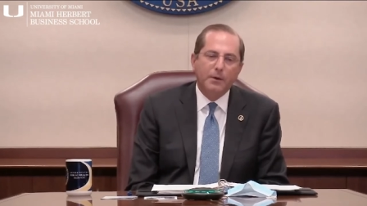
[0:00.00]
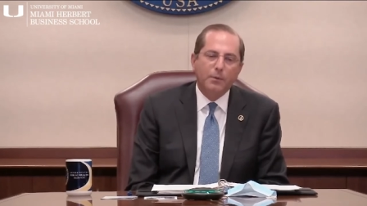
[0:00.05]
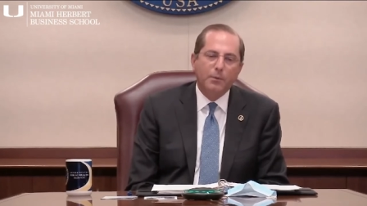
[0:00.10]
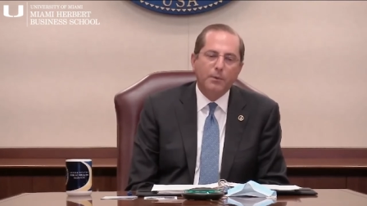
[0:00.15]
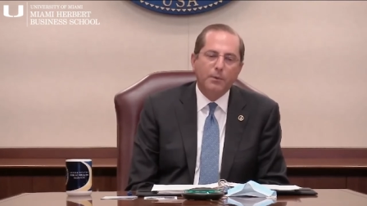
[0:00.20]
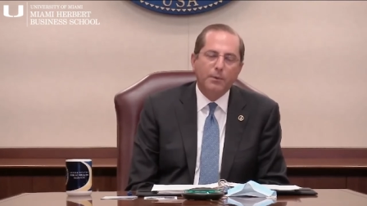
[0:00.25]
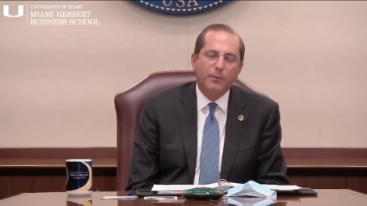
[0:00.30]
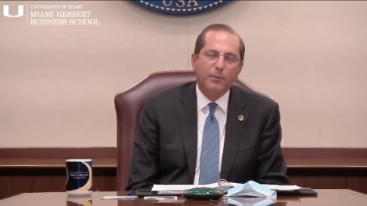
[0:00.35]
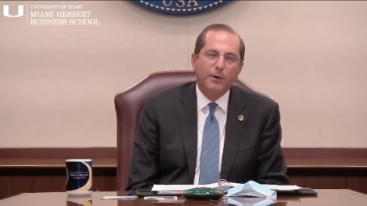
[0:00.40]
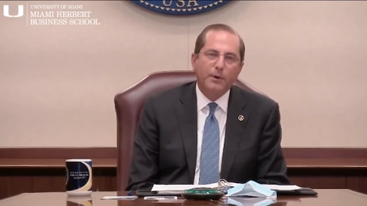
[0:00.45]

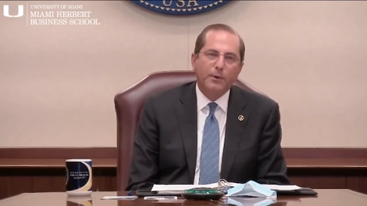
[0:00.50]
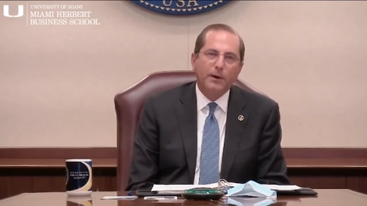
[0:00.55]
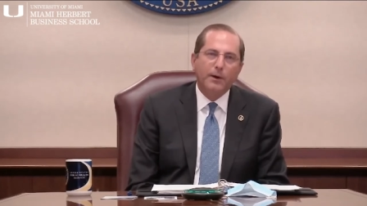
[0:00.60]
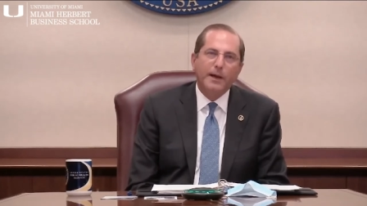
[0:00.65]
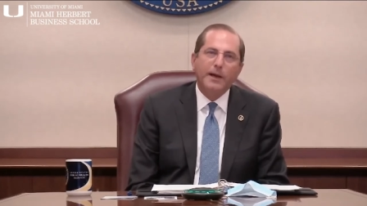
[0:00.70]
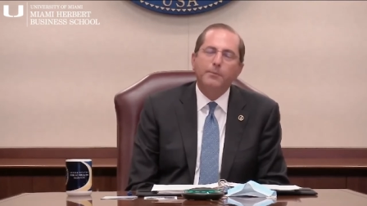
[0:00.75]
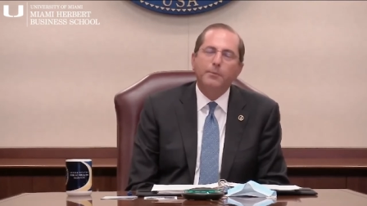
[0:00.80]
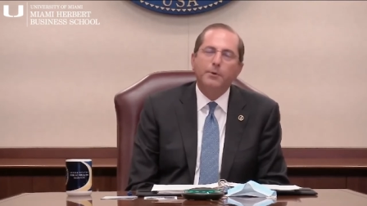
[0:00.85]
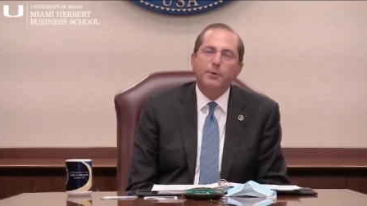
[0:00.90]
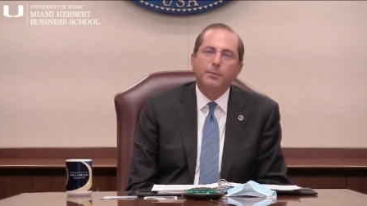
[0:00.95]
we were
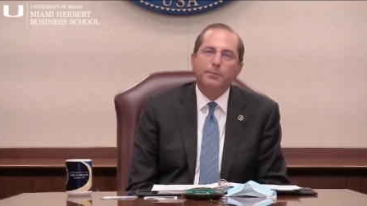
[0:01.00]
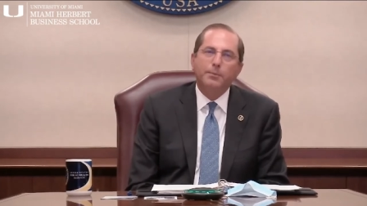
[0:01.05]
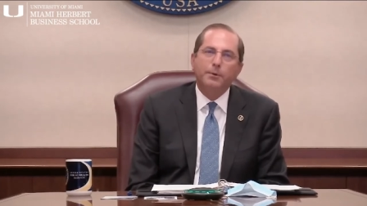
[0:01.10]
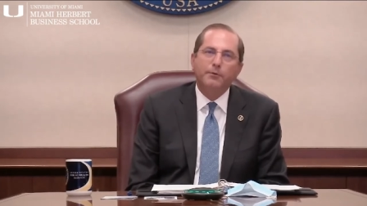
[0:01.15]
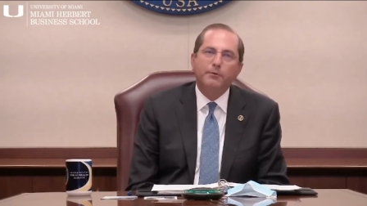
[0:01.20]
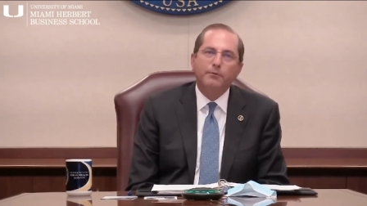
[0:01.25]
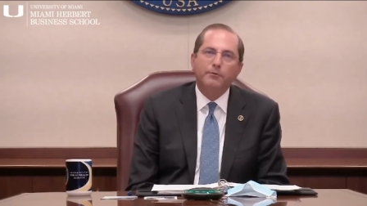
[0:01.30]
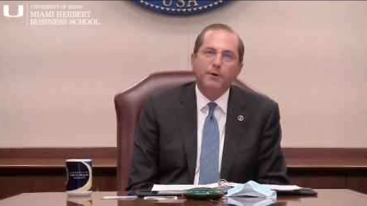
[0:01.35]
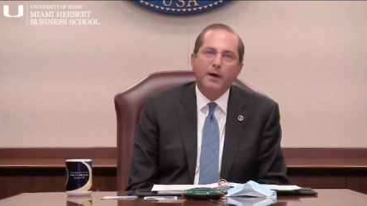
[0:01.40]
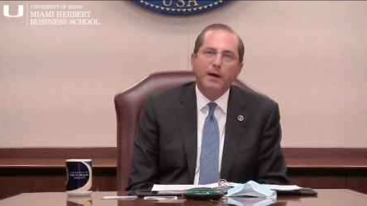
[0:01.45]
able to
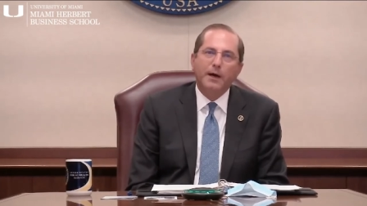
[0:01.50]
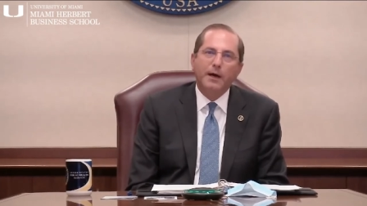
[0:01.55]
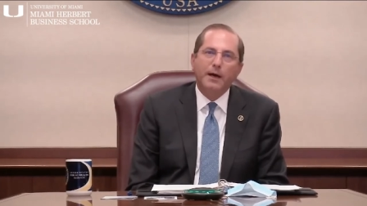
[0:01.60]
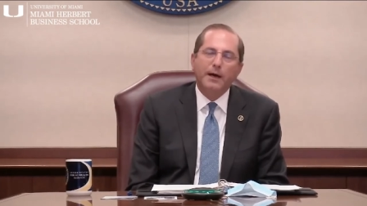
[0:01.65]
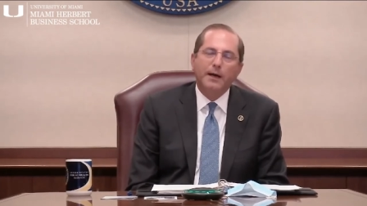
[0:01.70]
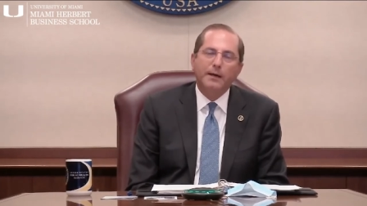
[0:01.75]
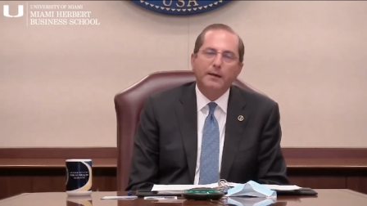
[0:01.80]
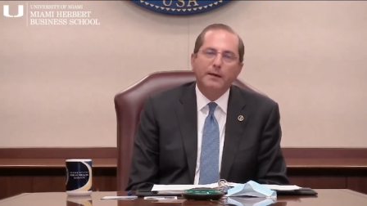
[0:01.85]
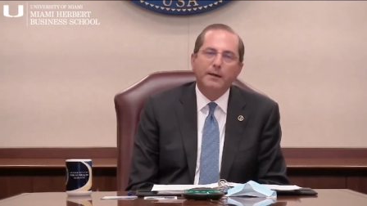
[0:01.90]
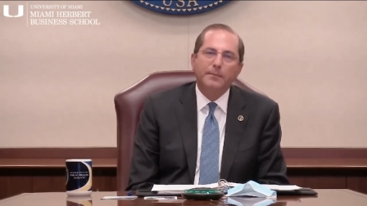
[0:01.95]

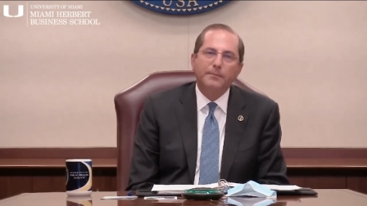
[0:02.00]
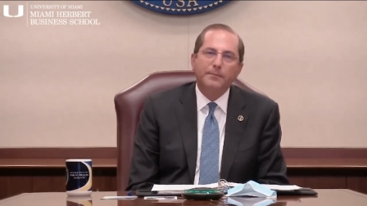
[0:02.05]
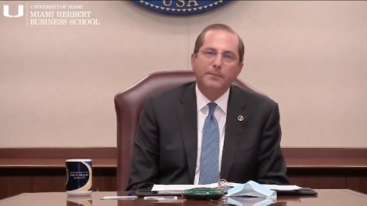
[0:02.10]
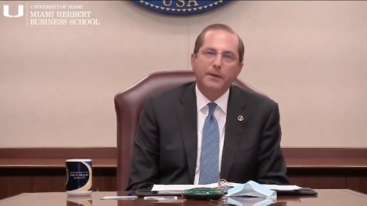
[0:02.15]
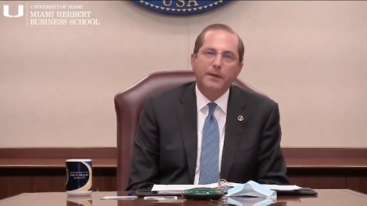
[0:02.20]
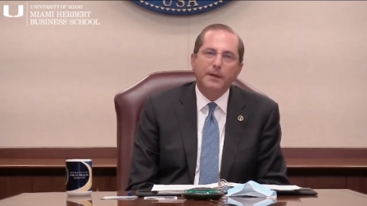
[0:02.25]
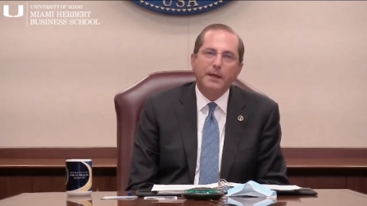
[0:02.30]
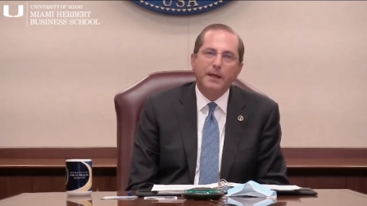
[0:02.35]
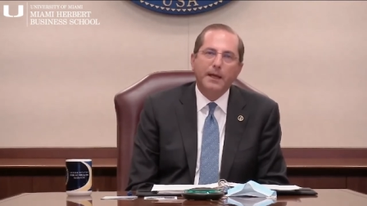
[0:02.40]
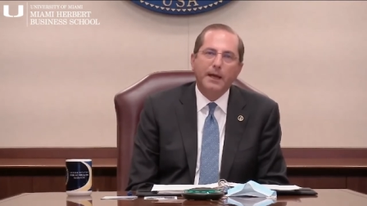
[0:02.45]
provide
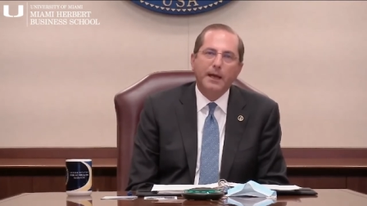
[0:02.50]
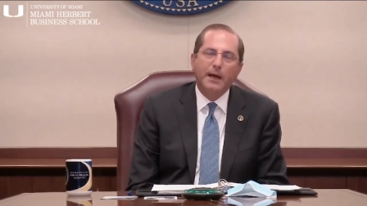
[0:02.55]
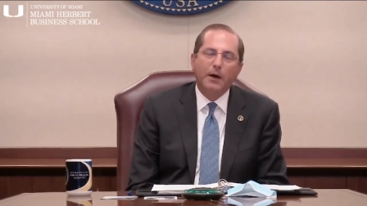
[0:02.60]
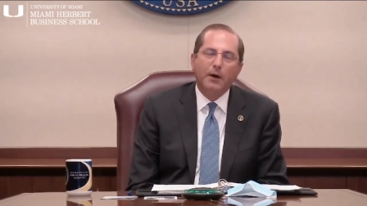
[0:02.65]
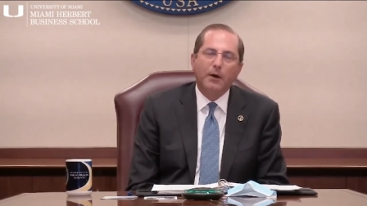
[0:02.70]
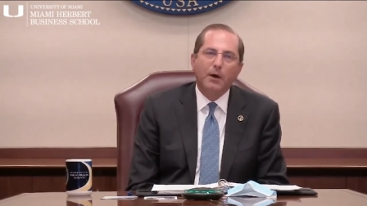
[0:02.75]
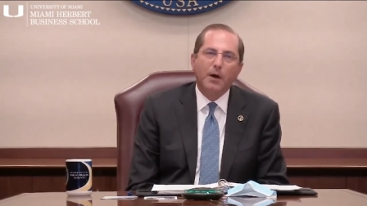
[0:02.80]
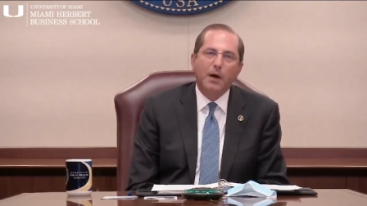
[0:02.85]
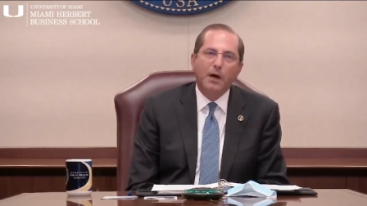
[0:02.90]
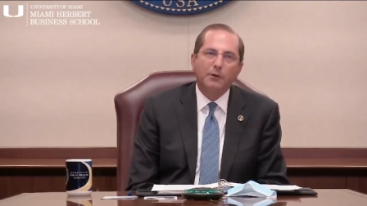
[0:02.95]

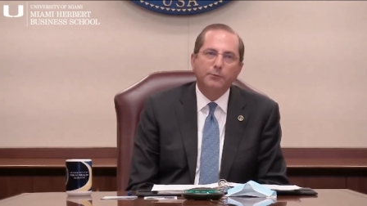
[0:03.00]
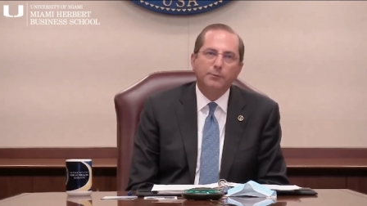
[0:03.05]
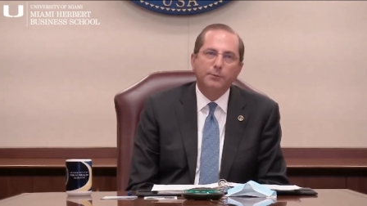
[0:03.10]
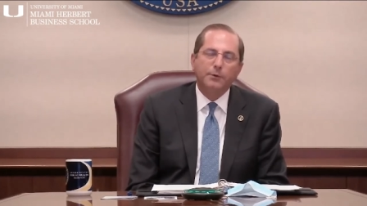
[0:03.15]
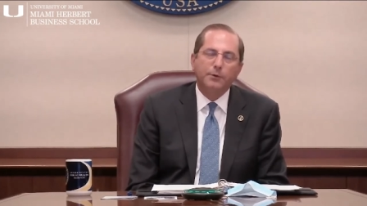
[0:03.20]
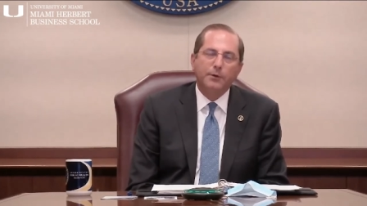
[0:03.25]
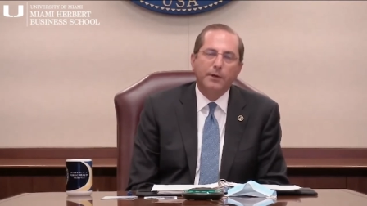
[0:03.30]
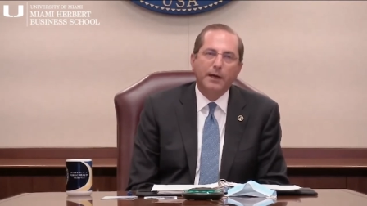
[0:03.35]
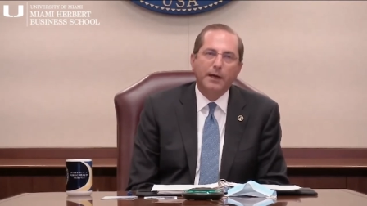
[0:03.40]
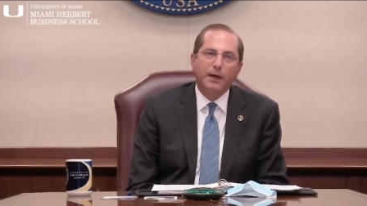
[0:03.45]
care,
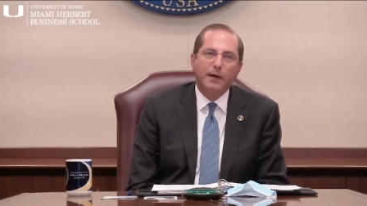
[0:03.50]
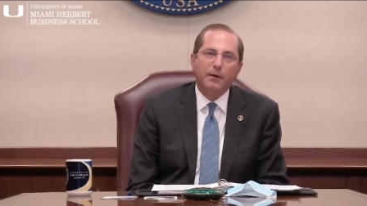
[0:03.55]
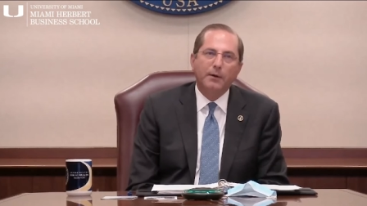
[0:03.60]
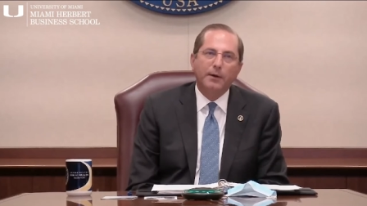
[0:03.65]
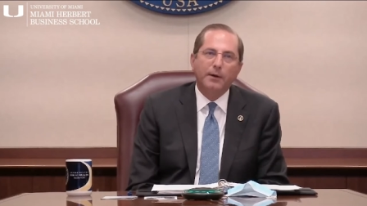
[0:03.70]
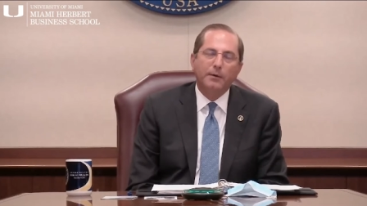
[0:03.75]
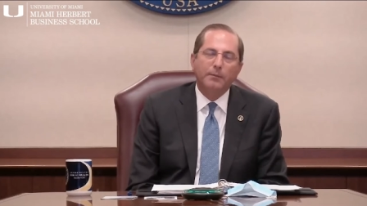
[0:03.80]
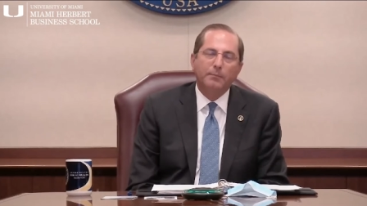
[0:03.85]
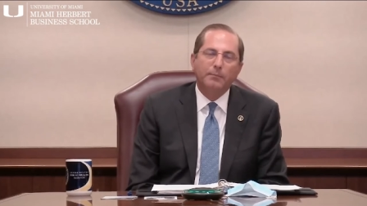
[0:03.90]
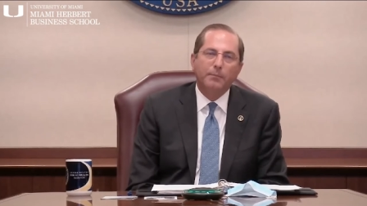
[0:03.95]
hospital
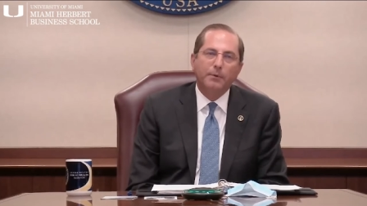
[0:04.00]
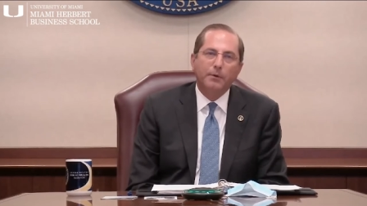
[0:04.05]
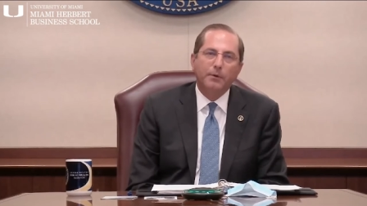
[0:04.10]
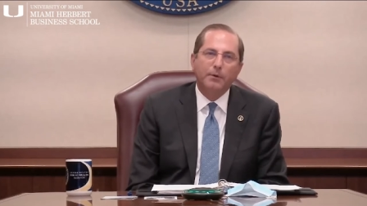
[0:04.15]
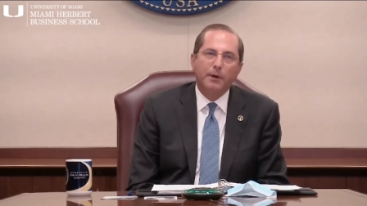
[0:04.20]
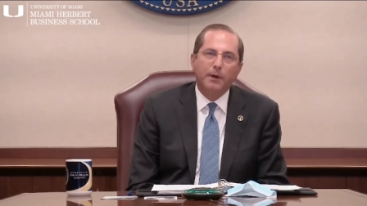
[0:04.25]
care, and